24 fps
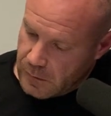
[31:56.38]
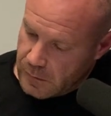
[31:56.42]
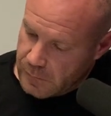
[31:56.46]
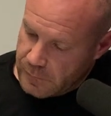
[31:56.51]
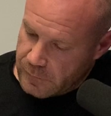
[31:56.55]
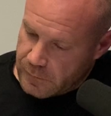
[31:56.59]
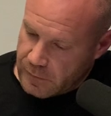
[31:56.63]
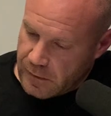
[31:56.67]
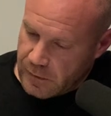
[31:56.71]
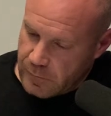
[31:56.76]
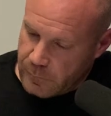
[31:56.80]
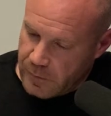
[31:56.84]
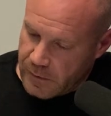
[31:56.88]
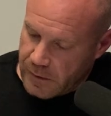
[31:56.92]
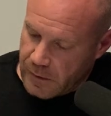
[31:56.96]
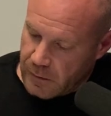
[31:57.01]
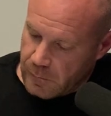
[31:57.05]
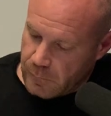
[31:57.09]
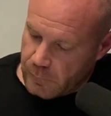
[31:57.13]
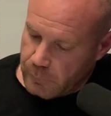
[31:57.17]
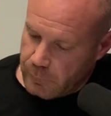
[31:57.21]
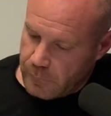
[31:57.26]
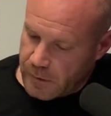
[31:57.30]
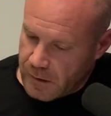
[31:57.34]
This kid's been
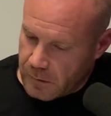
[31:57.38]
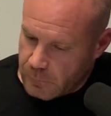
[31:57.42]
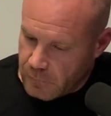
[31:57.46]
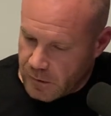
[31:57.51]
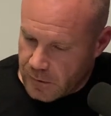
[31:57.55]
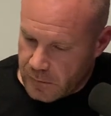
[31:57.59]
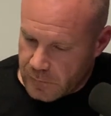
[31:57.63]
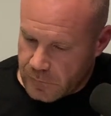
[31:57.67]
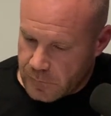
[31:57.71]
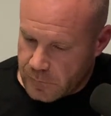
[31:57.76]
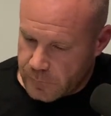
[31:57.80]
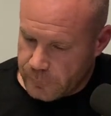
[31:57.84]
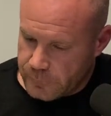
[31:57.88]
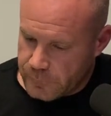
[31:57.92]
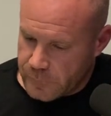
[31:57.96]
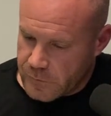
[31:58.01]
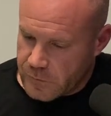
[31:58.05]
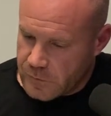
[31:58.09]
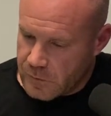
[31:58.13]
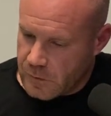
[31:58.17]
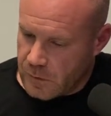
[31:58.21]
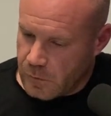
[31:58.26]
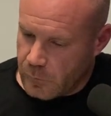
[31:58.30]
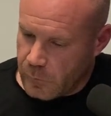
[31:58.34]
here many months.
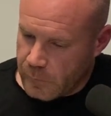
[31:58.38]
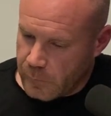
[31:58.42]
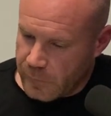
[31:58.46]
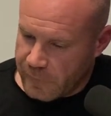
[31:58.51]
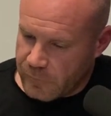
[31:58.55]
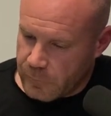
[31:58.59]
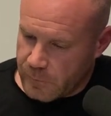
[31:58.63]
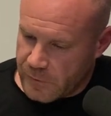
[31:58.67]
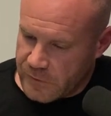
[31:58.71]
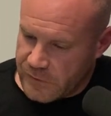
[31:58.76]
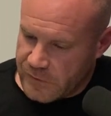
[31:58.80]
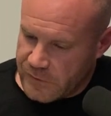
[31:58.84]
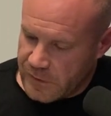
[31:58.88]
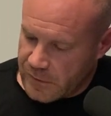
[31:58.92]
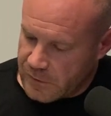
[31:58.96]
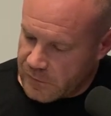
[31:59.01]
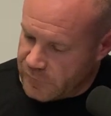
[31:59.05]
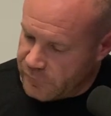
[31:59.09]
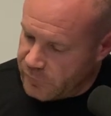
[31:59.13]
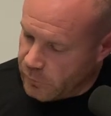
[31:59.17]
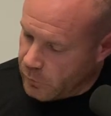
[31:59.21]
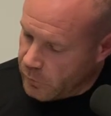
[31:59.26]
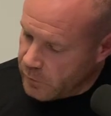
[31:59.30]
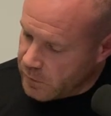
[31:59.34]
So we went from a
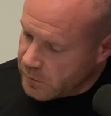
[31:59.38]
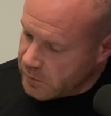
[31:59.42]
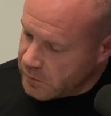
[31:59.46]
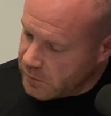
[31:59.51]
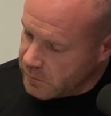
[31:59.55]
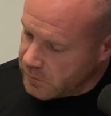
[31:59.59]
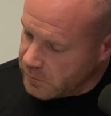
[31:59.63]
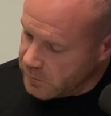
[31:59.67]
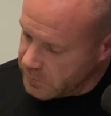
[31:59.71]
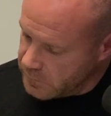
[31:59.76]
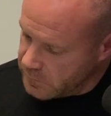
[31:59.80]
6'4"